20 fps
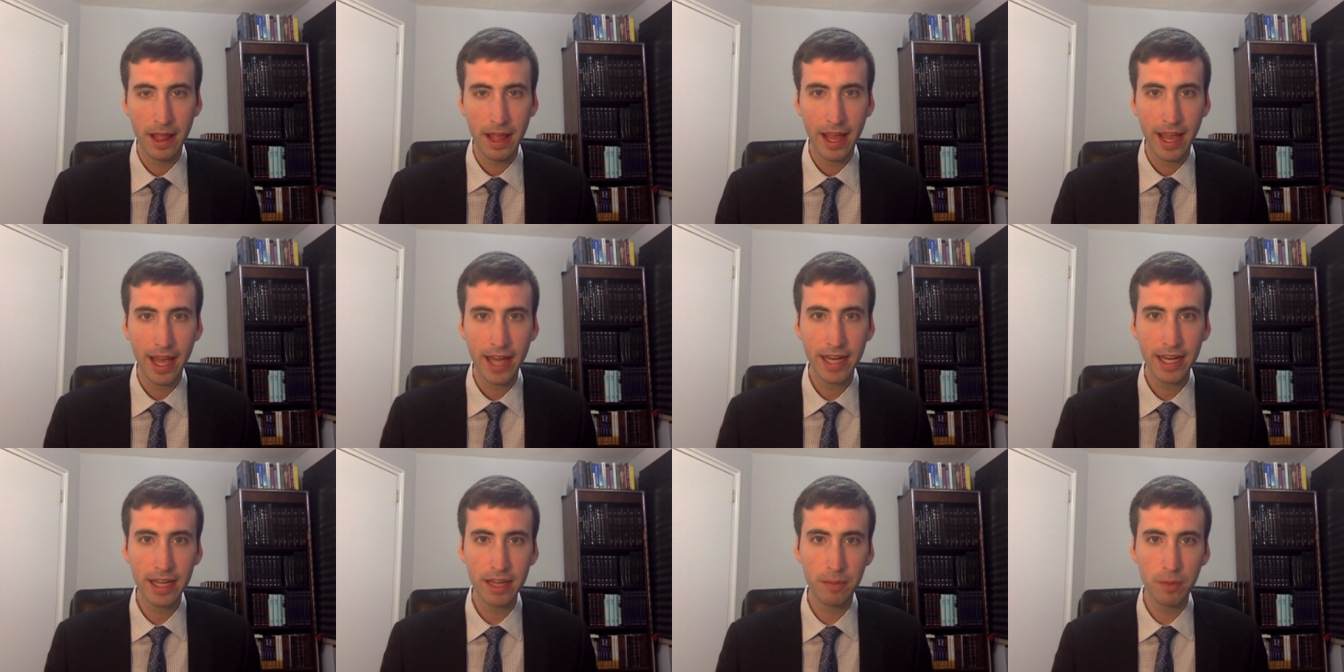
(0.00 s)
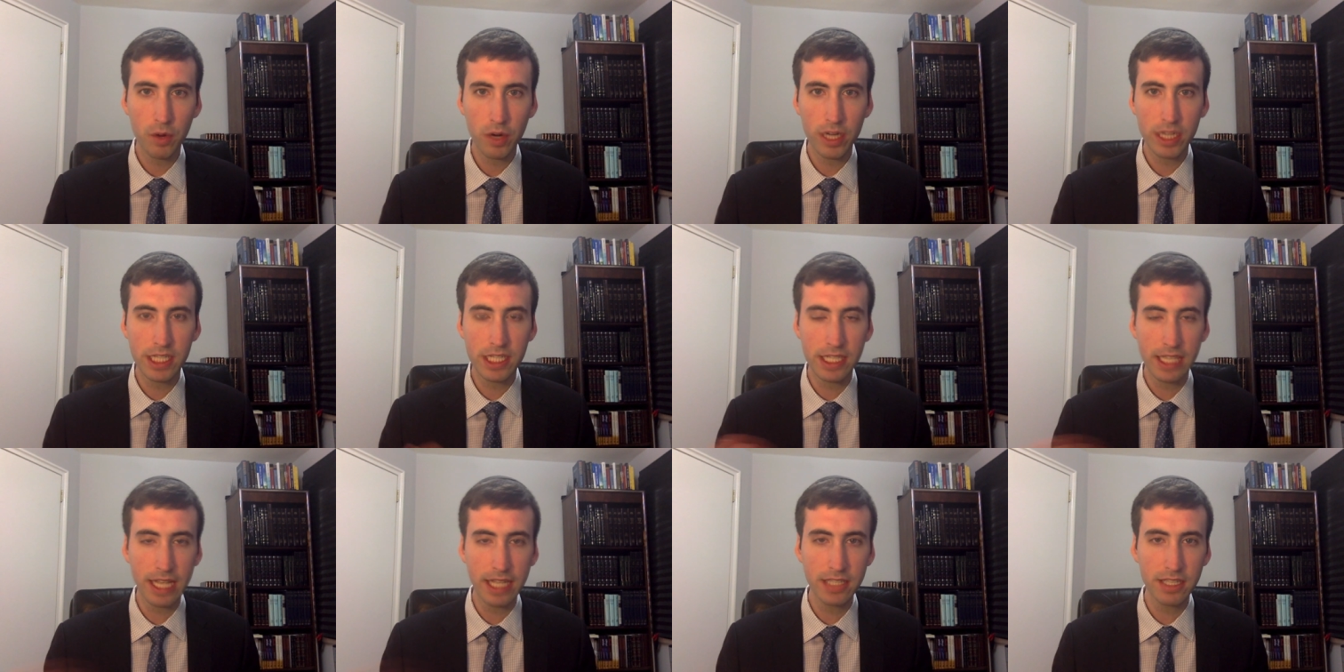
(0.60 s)
And in the more
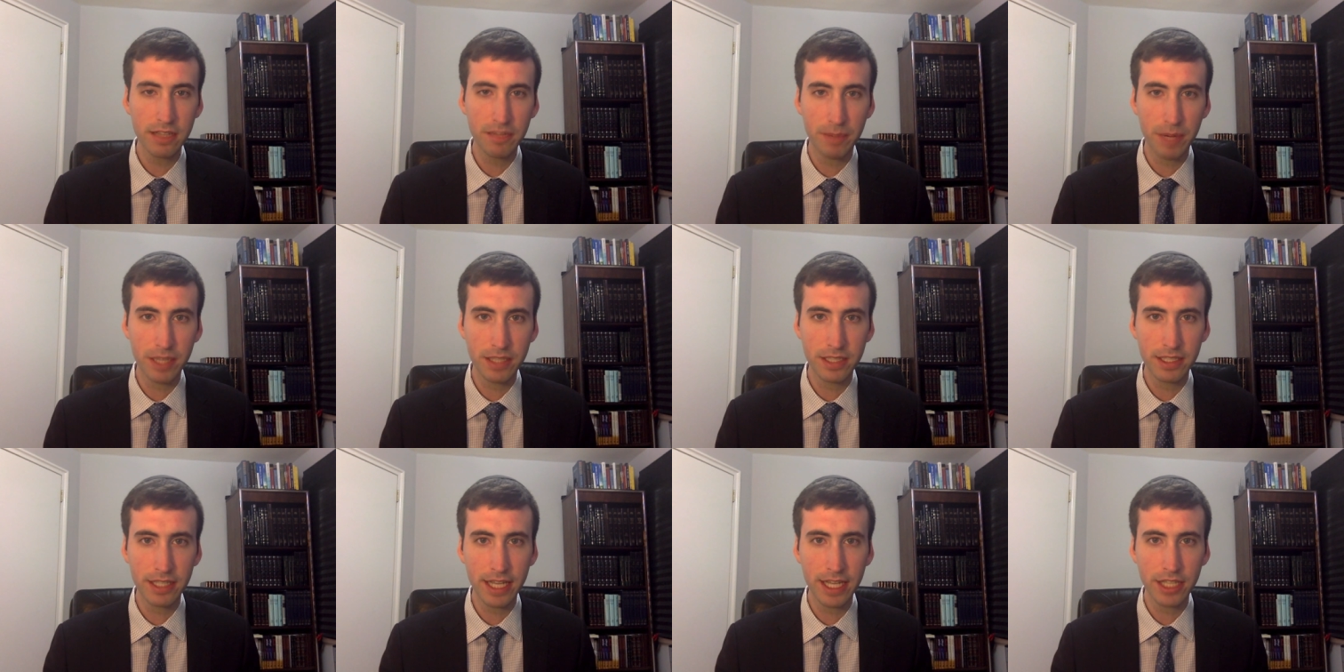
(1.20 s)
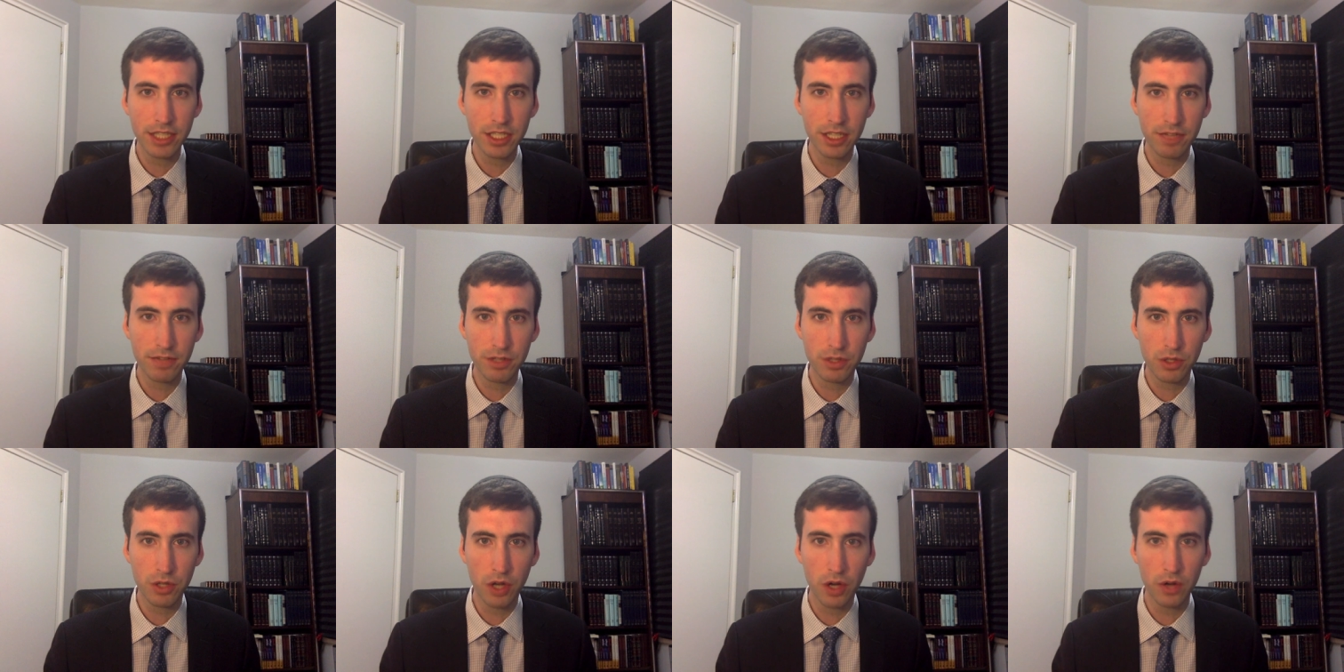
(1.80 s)
extensive presentation of
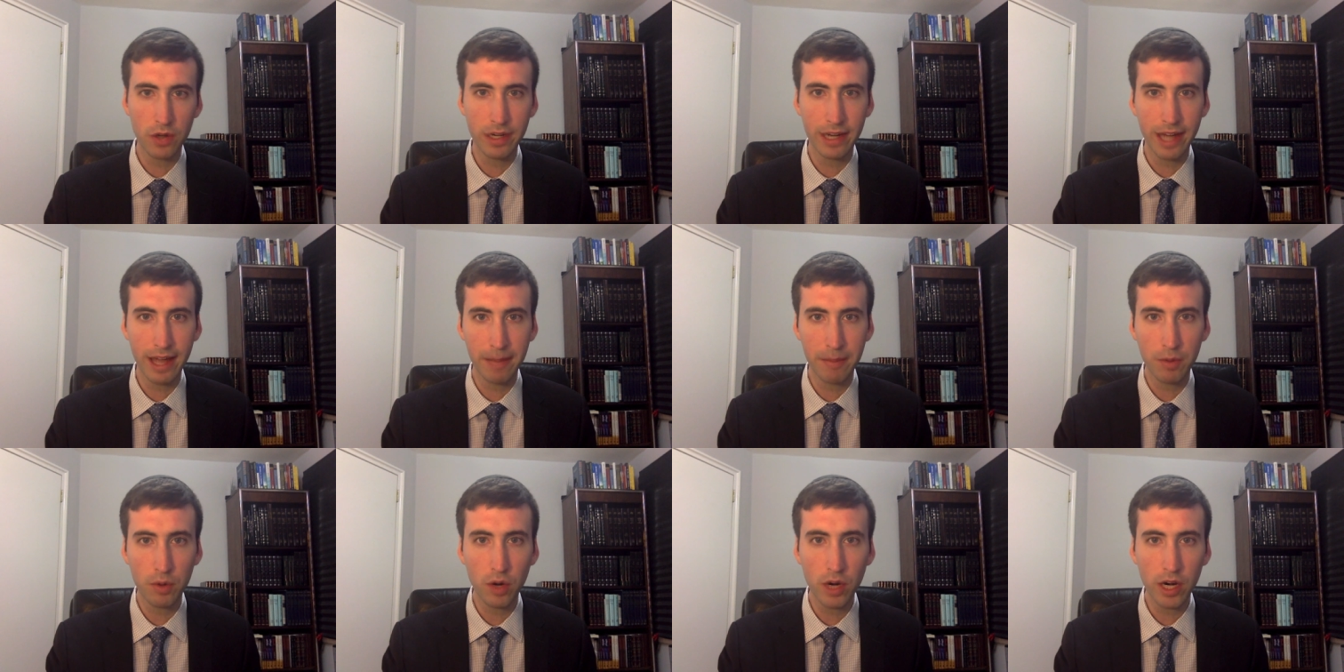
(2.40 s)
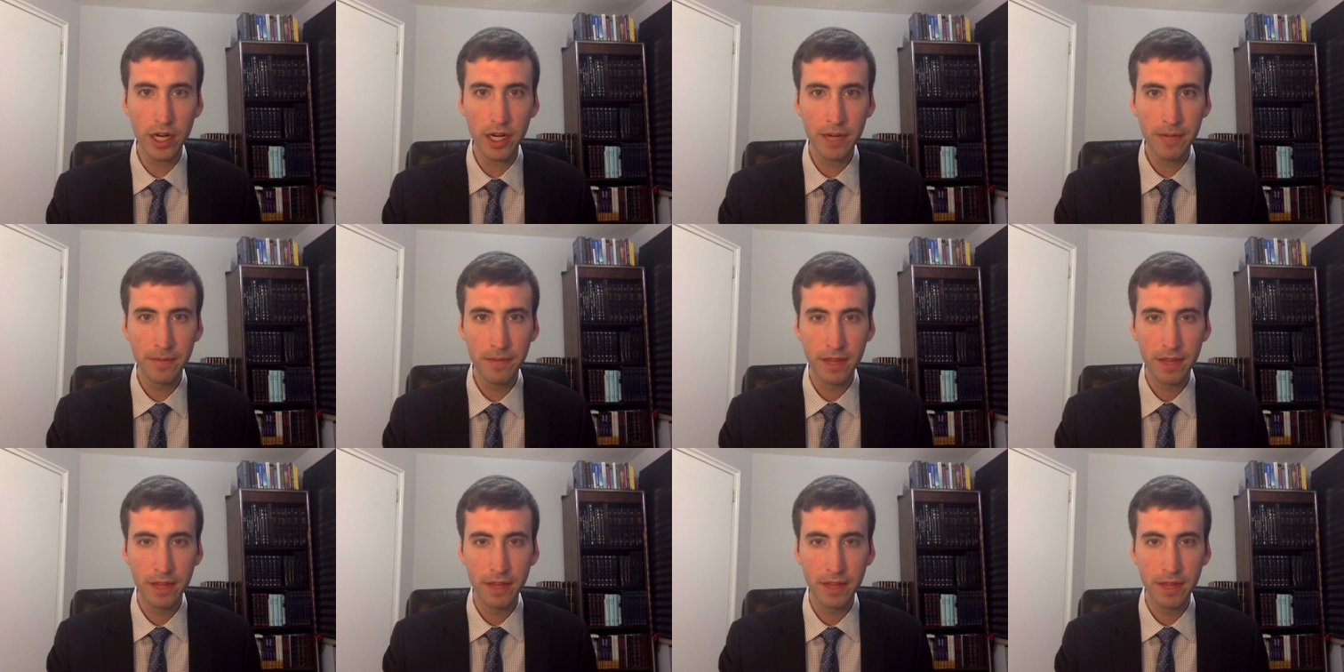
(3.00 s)
Sukkot and Emor,